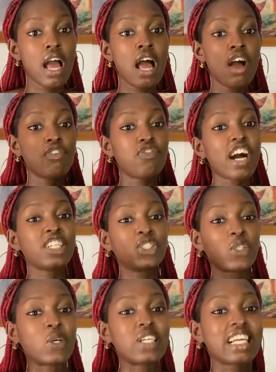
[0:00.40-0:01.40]

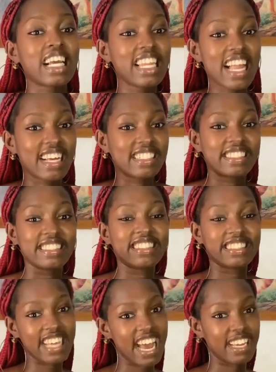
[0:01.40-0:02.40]
fashion, class,
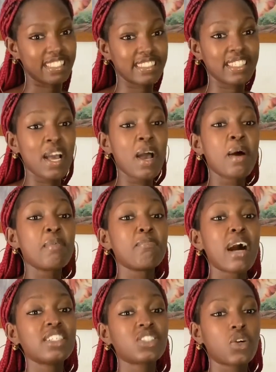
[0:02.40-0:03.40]
styles.
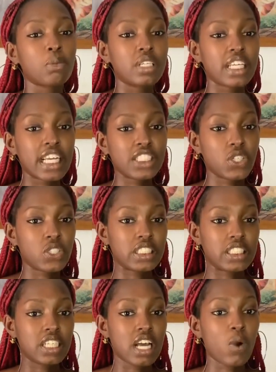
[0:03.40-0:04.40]
Mass communication
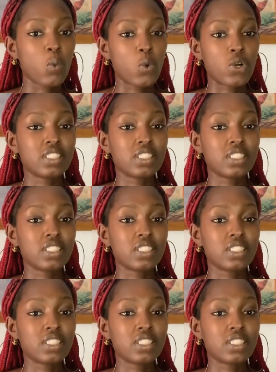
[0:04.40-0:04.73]
dinner was